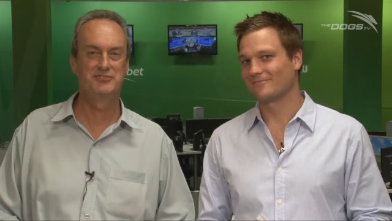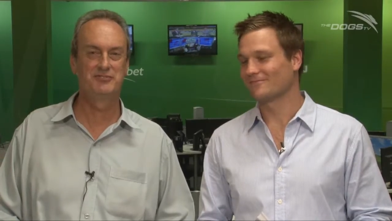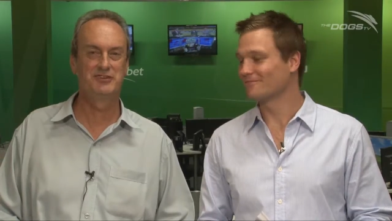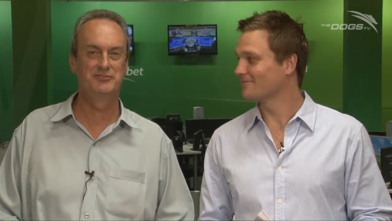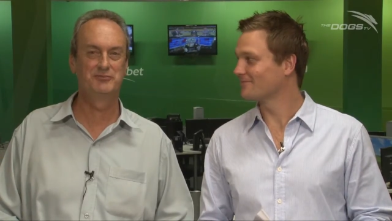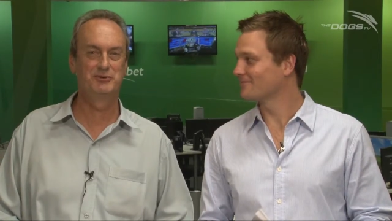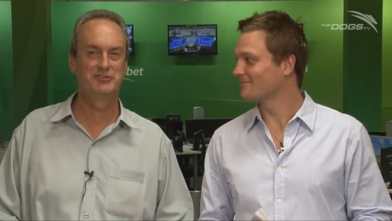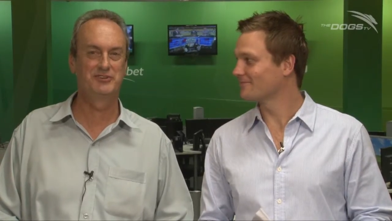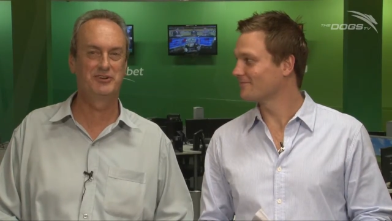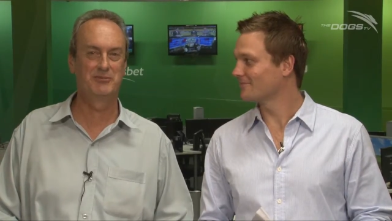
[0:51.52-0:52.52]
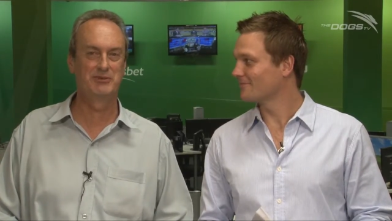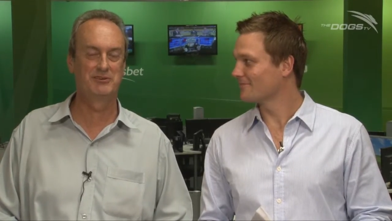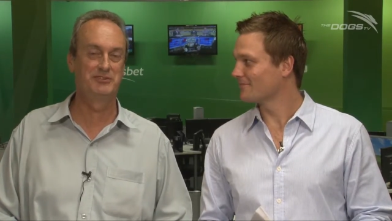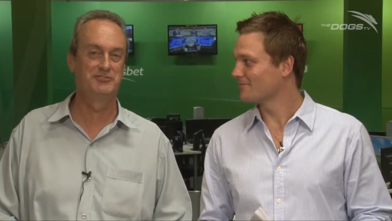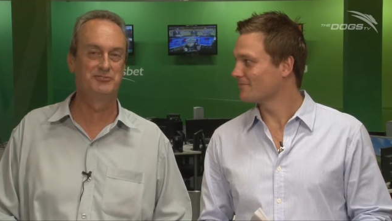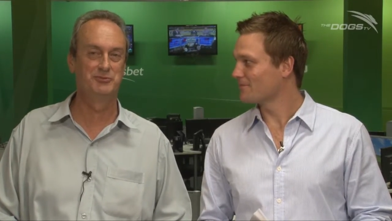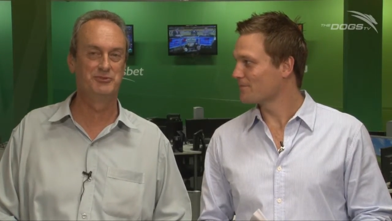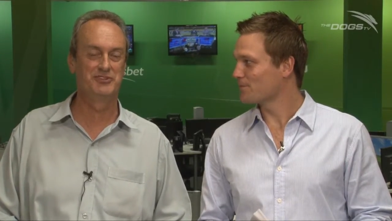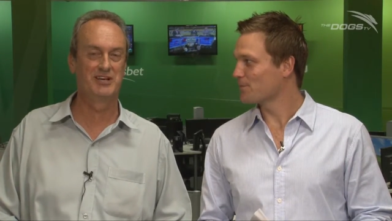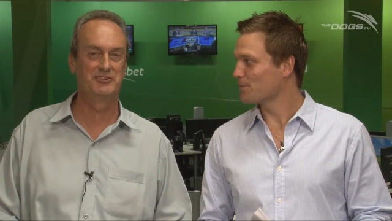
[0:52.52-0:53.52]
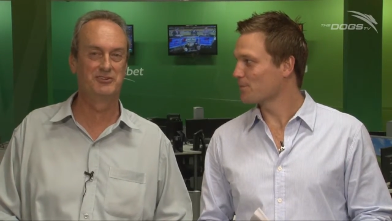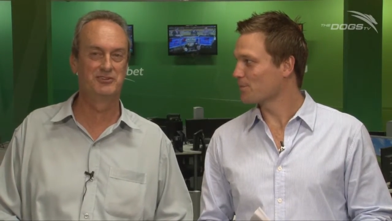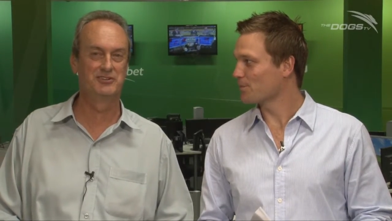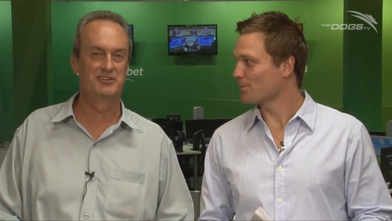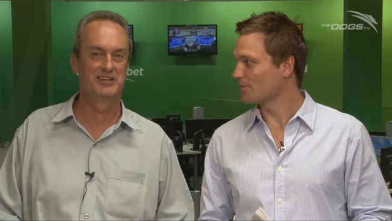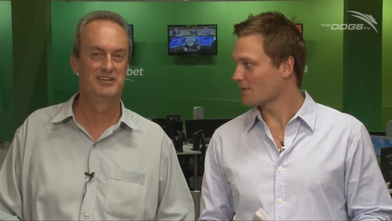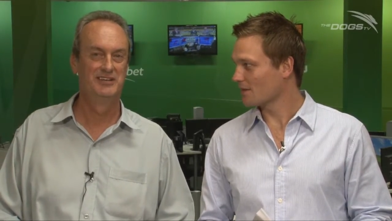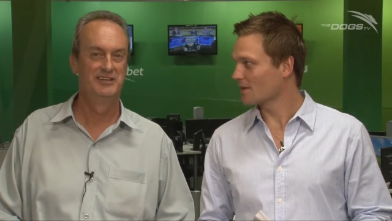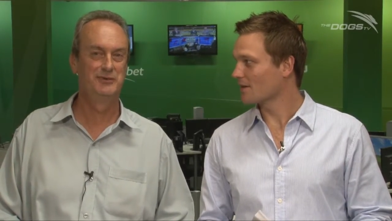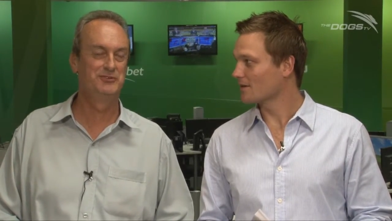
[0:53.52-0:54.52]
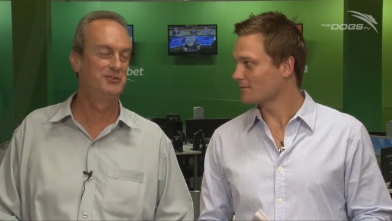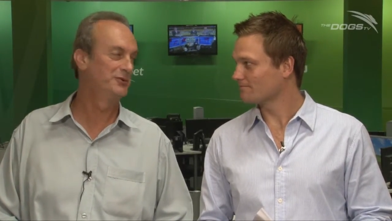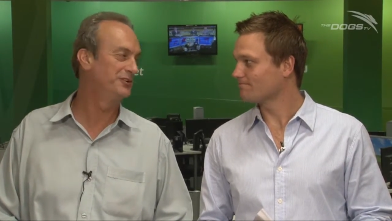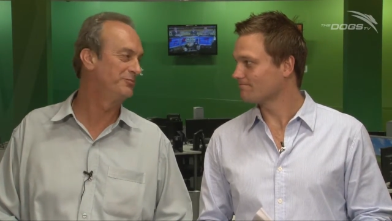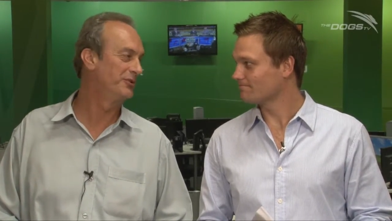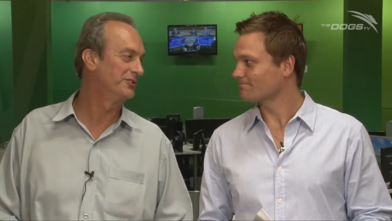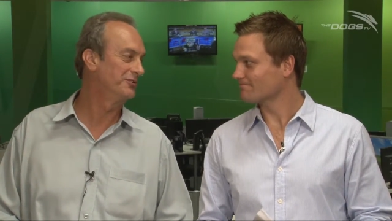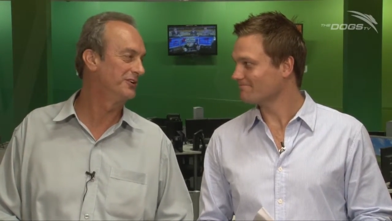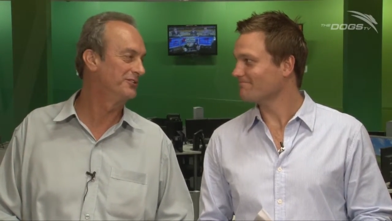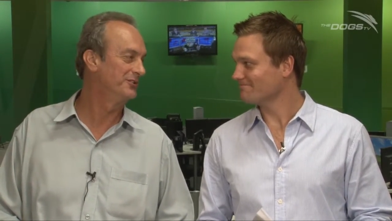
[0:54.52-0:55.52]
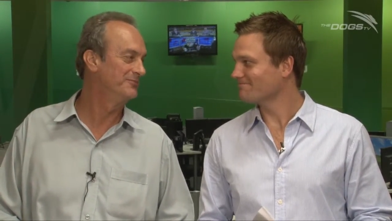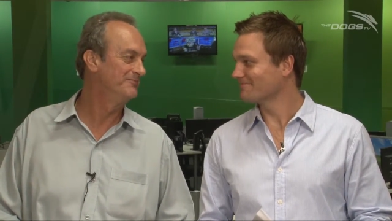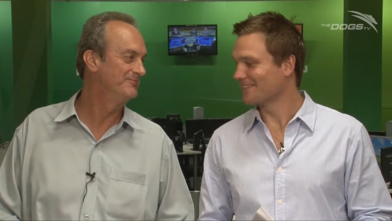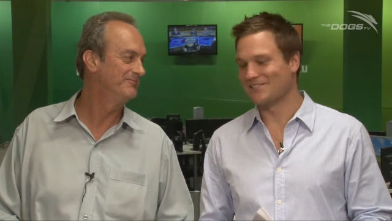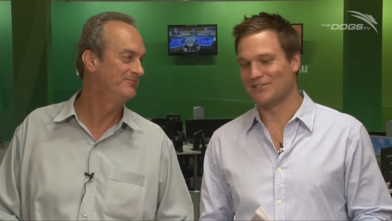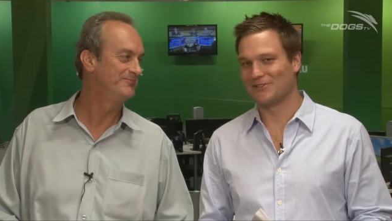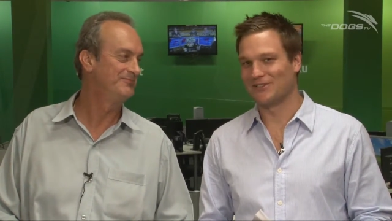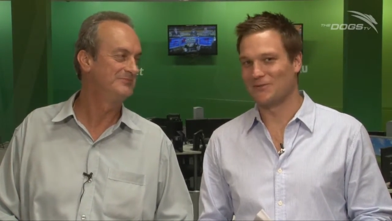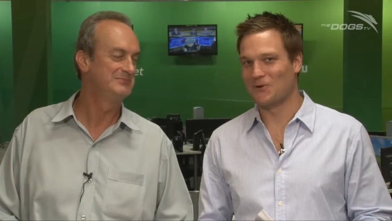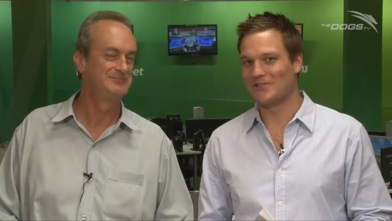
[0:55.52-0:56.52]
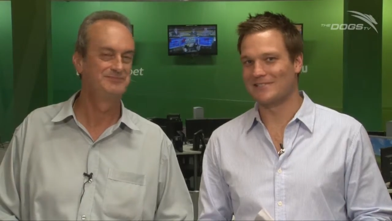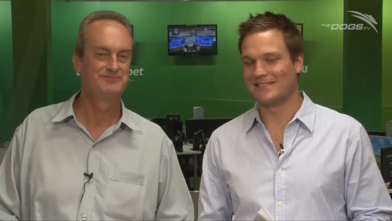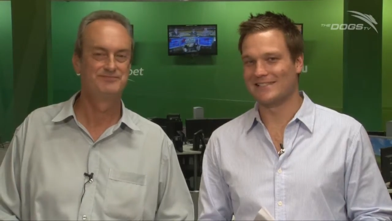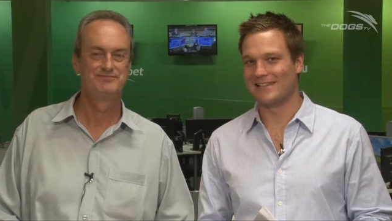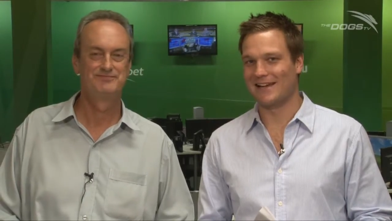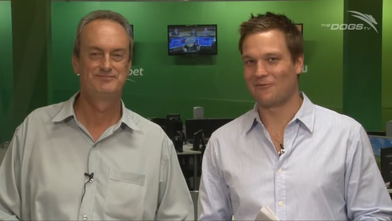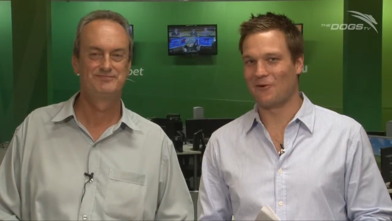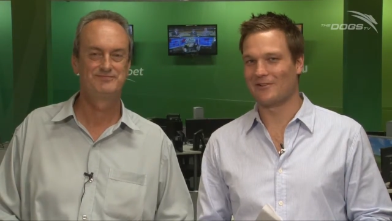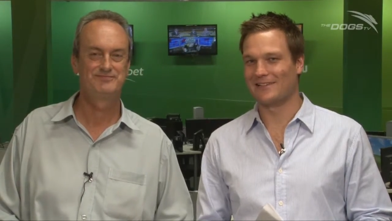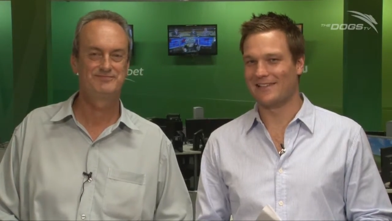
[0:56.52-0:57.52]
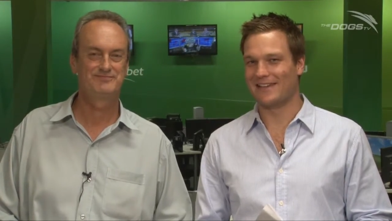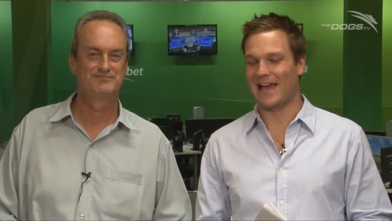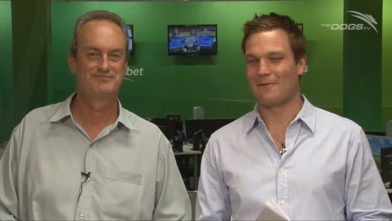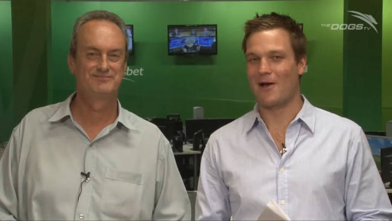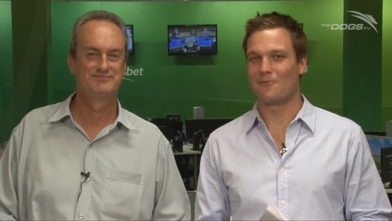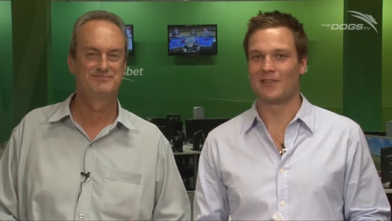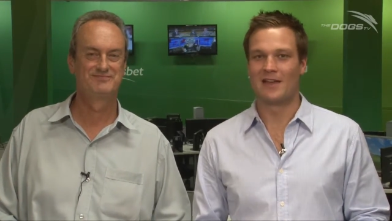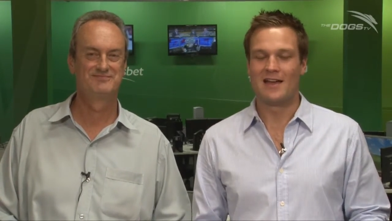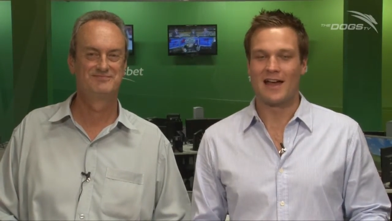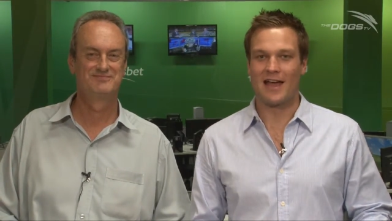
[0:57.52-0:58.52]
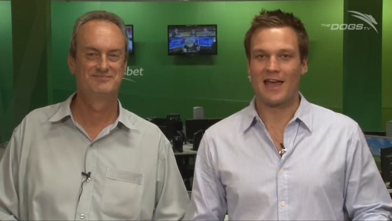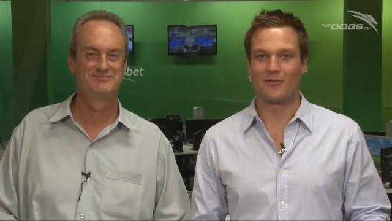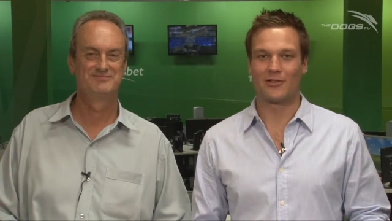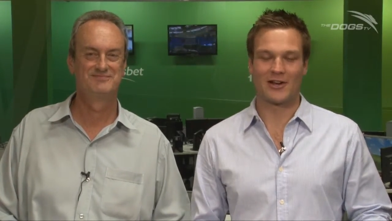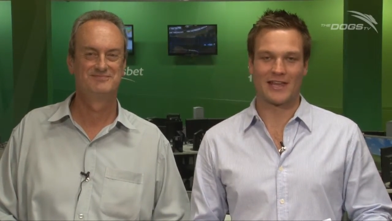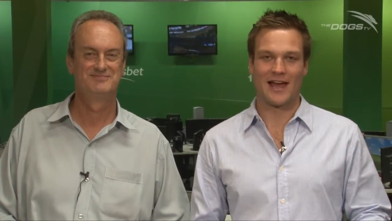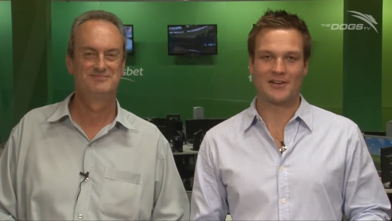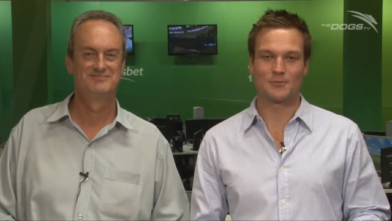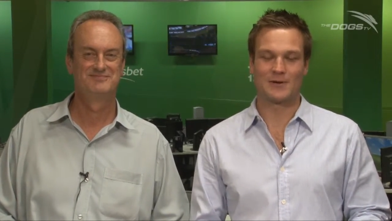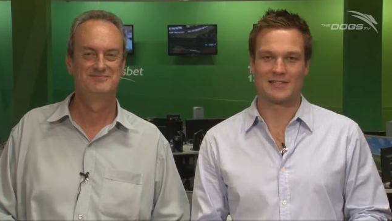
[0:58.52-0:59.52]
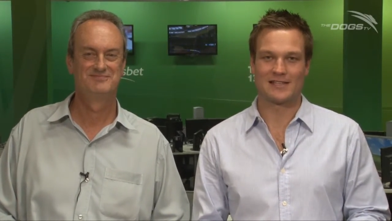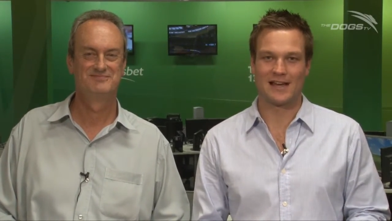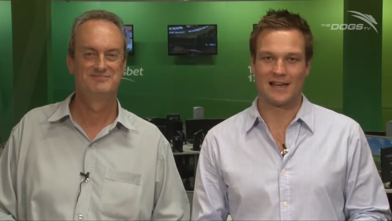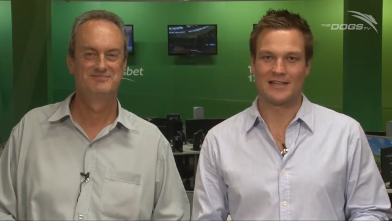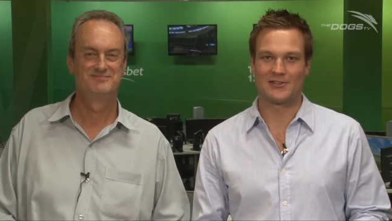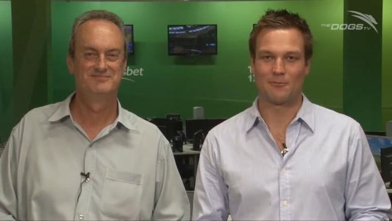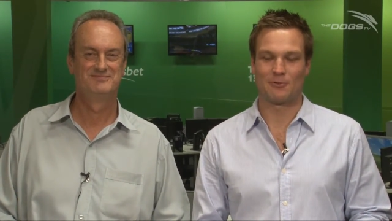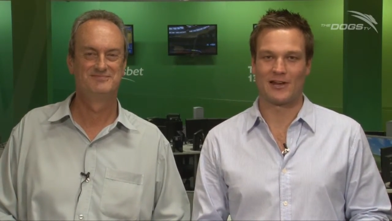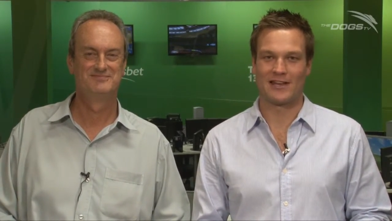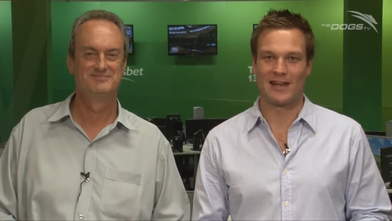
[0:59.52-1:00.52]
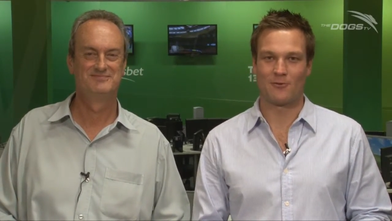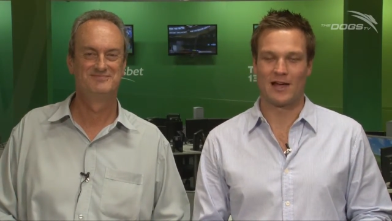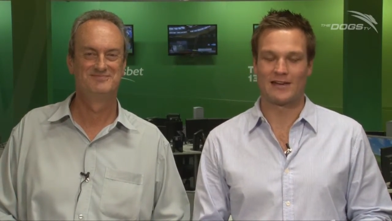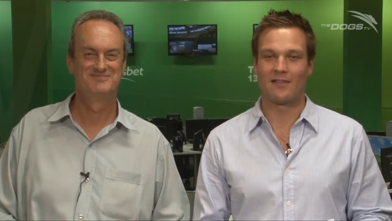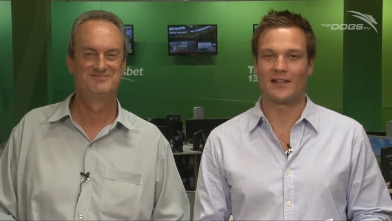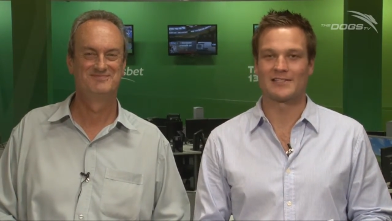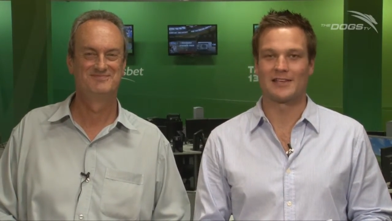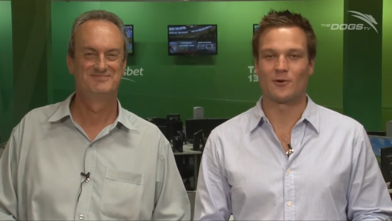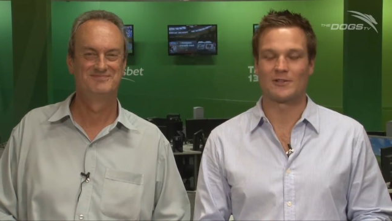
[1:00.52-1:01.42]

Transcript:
Speaker 1: to the Finns and Prince Diablo. He's a superstar dog, and he was in the right spot at the right time.
Speaker 2: He certainly was, and Ron nearly came home with a hell of a lot of cash,
Speaker 1: but
Speaker 2: he's got plenty anyway. Now let's see